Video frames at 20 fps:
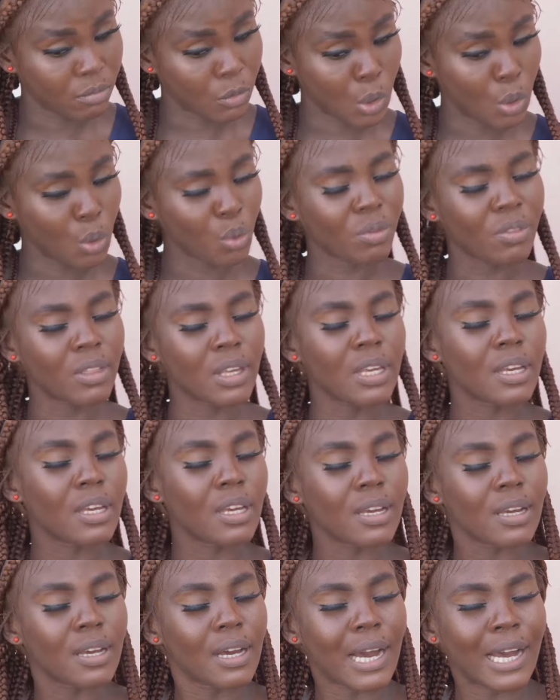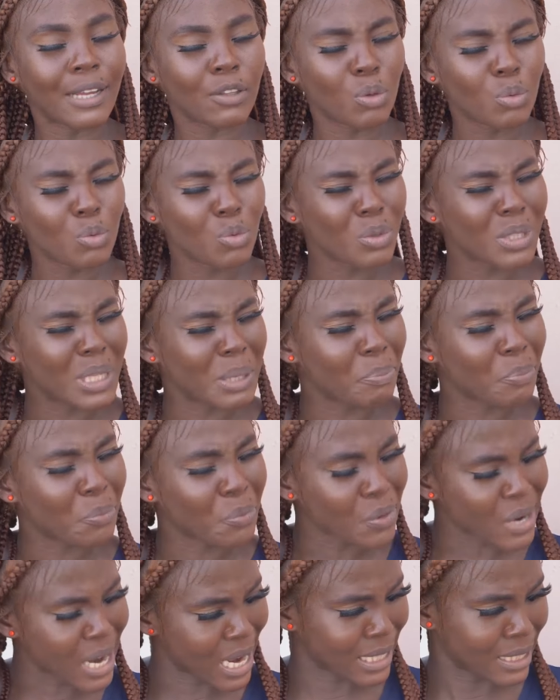Do you think I don't know the
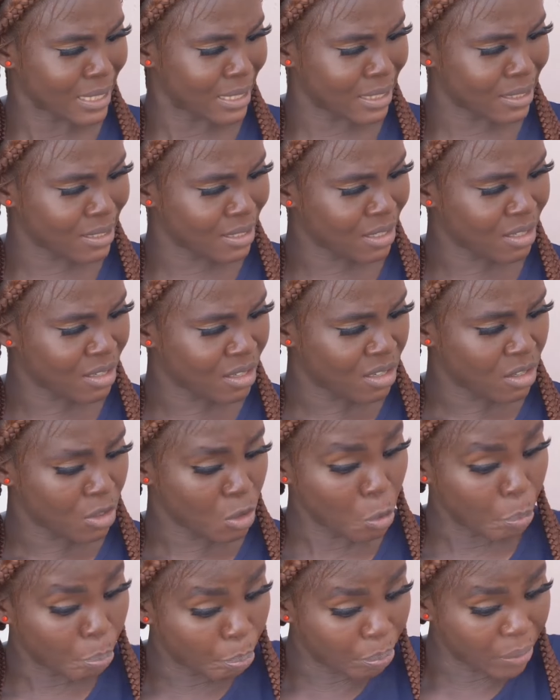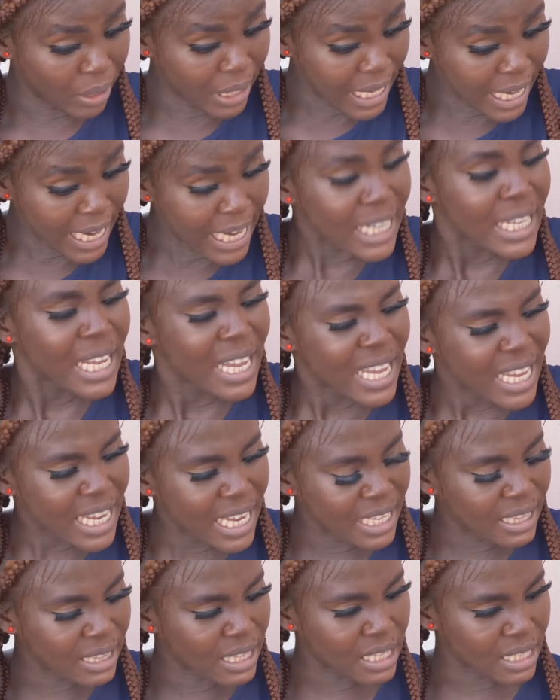pranks you played
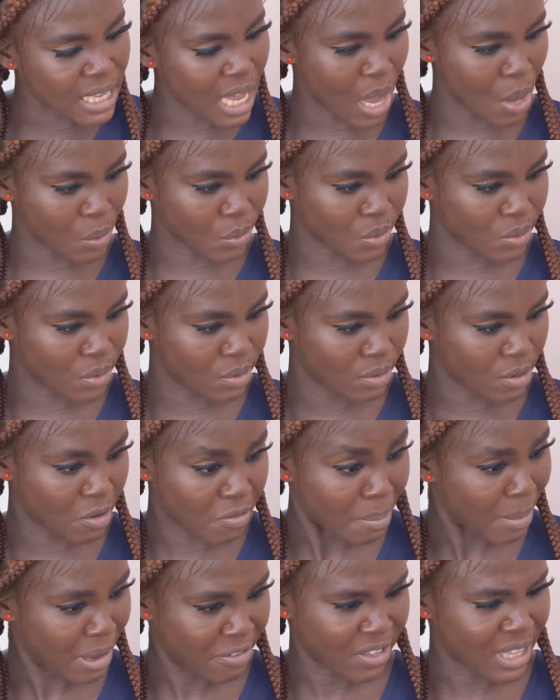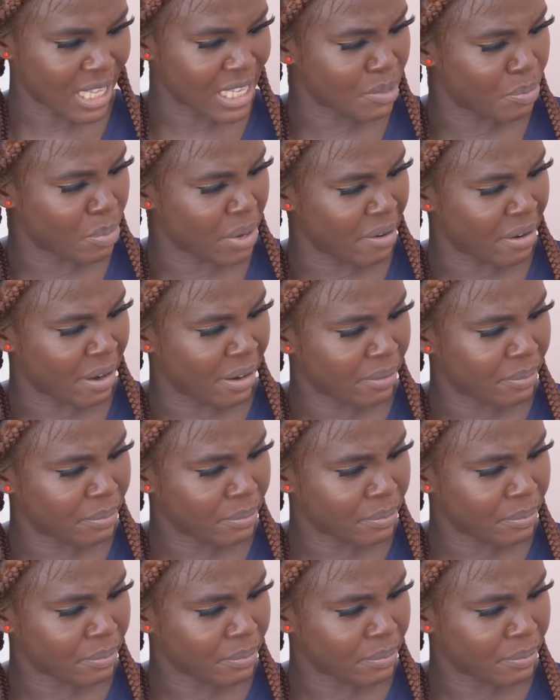in this house over my father's burial?